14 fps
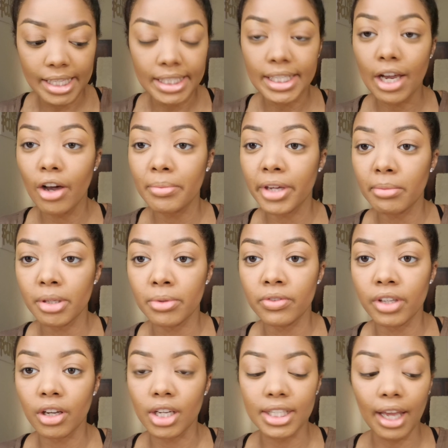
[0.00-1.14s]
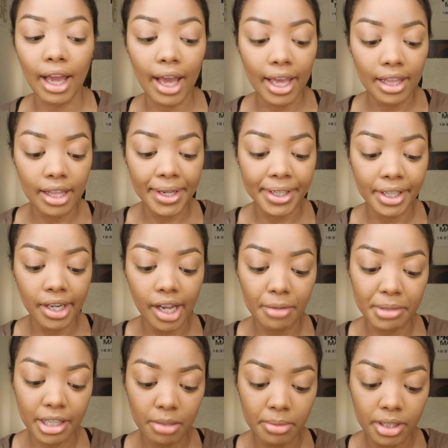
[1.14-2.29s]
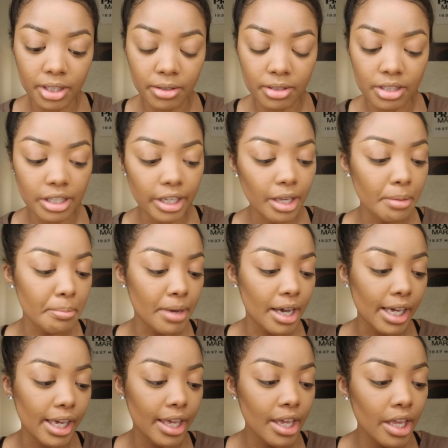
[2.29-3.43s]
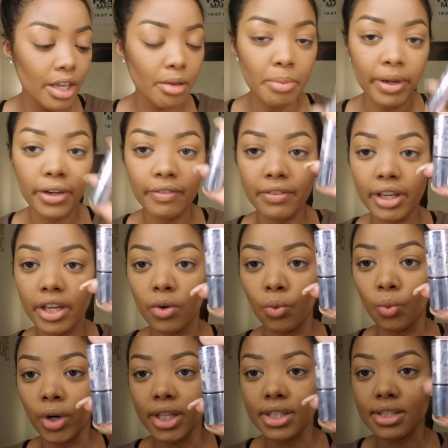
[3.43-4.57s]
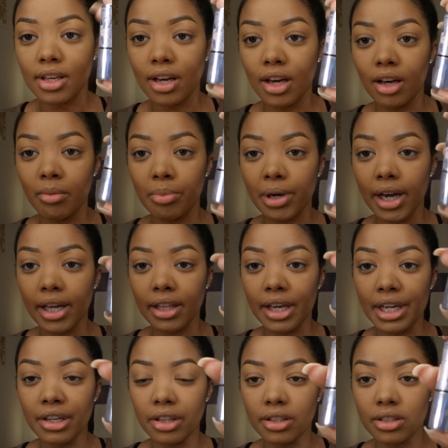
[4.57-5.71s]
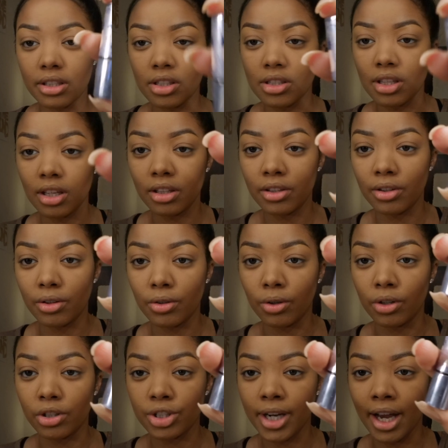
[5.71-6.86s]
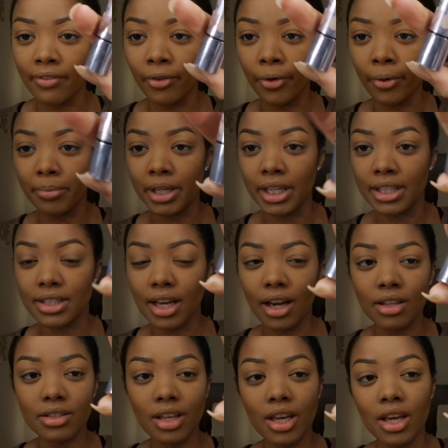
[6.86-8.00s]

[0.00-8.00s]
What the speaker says: Now I'm going to be moving on to highlighter. I'm going to be using my Benefit What's Up highlighter. This is a little travel mini size.